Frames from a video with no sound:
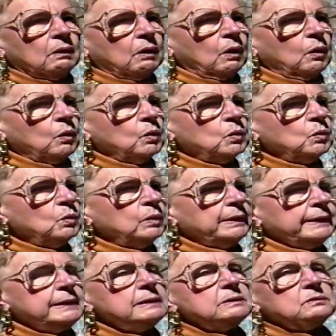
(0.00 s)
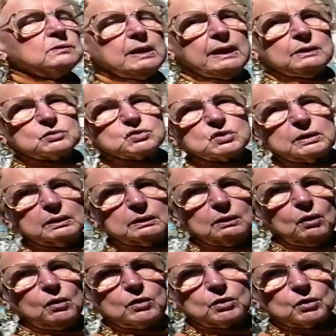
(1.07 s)
Oh, he's actually a
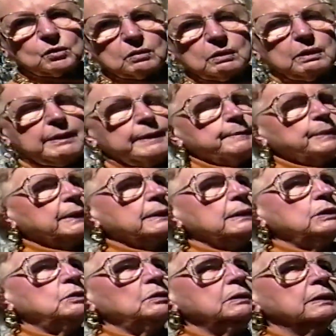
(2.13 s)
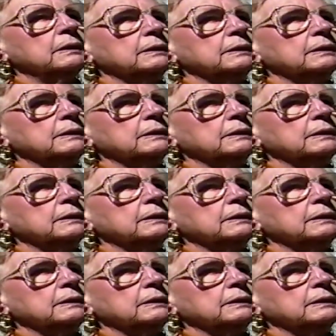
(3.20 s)
lawyer, but he